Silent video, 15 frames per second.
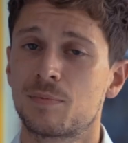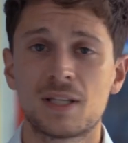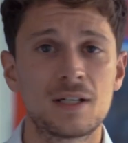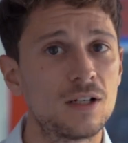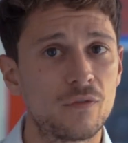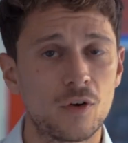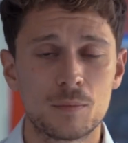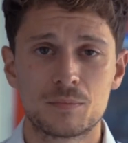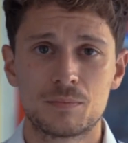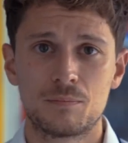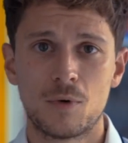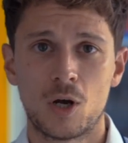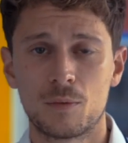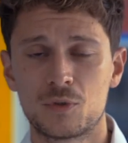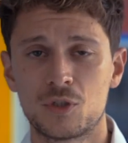plenty of
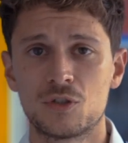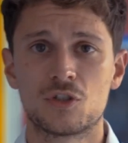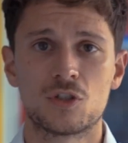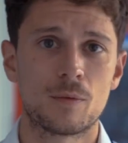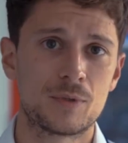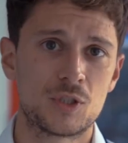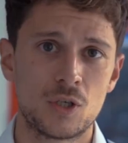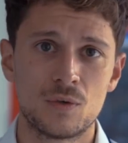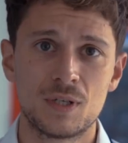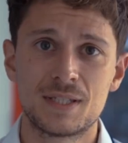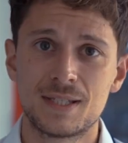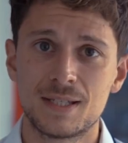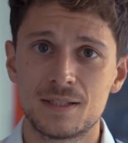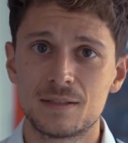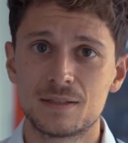options and
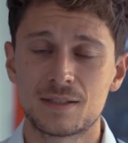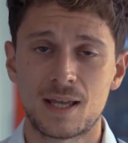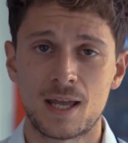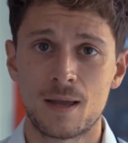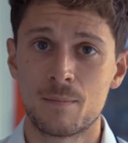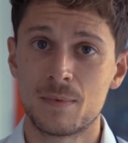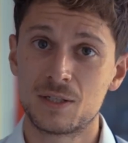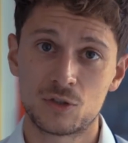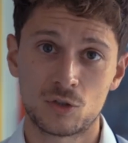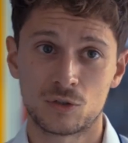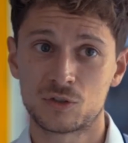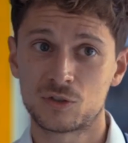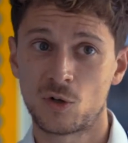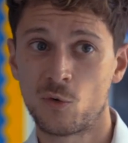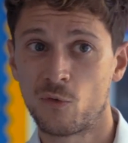opportunities. It's
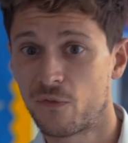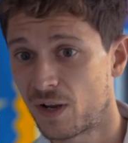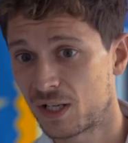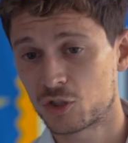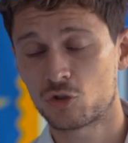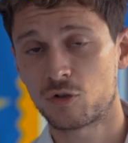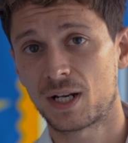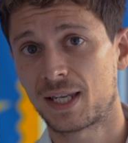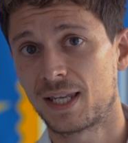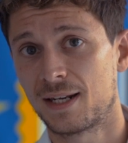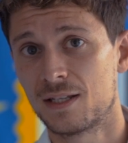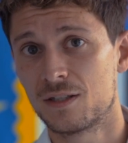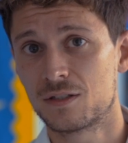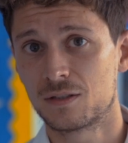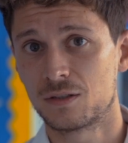also fast-tracking
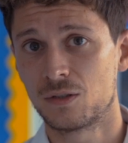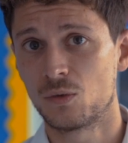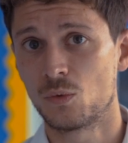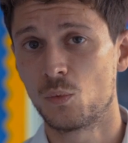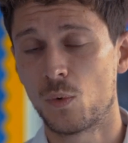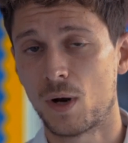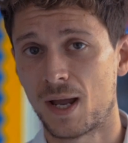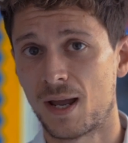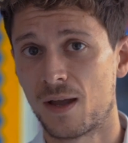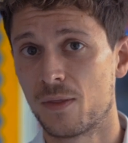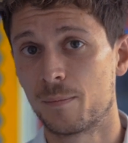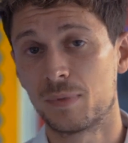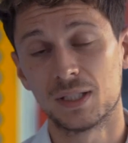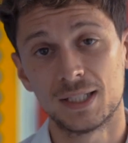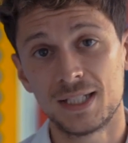into
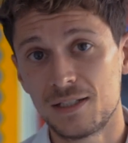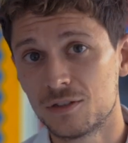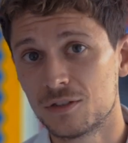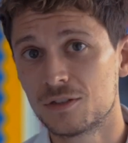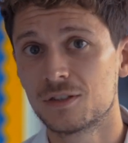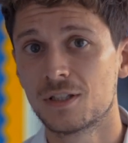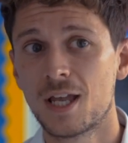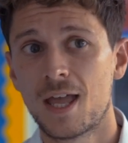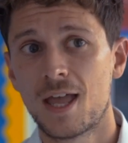the police,